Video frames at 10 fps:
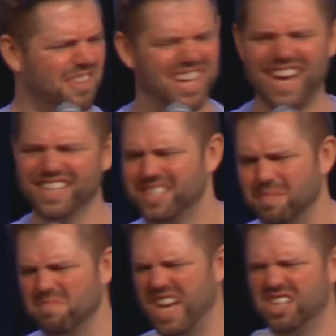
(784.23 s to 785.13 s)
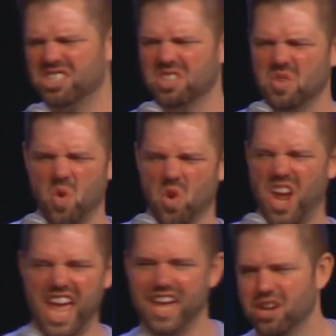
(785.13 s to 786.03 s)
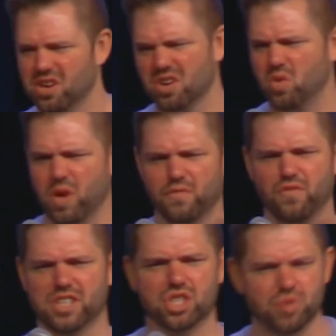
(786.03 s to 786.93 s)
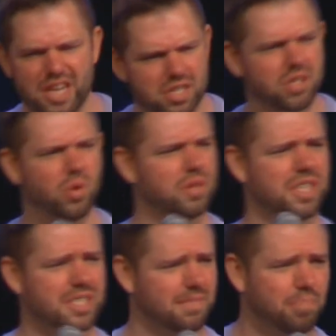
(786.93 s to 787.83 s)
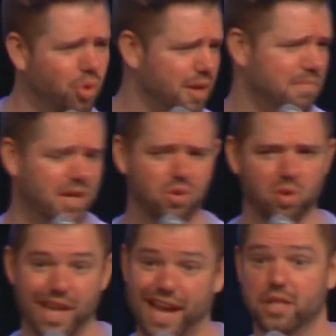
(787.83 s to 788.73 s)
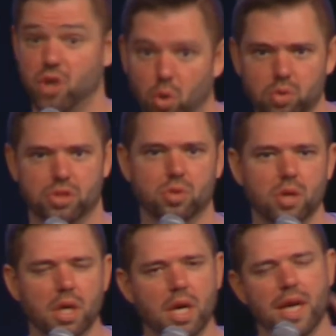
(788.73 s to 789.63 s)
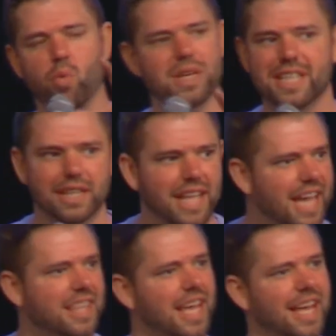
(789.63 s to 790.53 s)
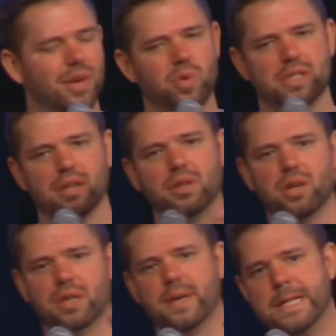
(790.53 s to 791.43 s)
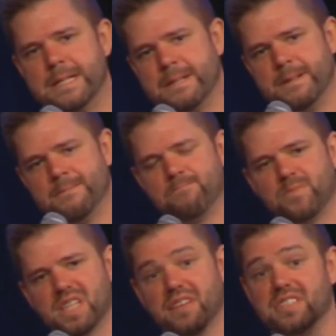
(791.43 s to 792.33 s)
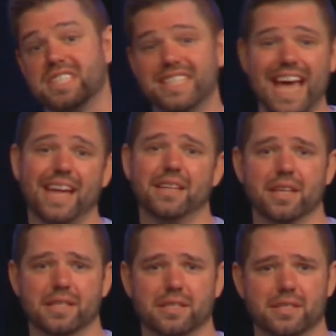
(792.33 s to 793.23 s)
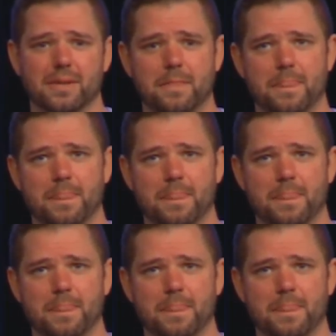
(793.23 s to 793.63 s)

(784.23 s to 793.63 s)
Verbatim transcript: of condemnation or anger or frustration or disappointment or like, "I told you." It wasn't like that. It was a look of sadness.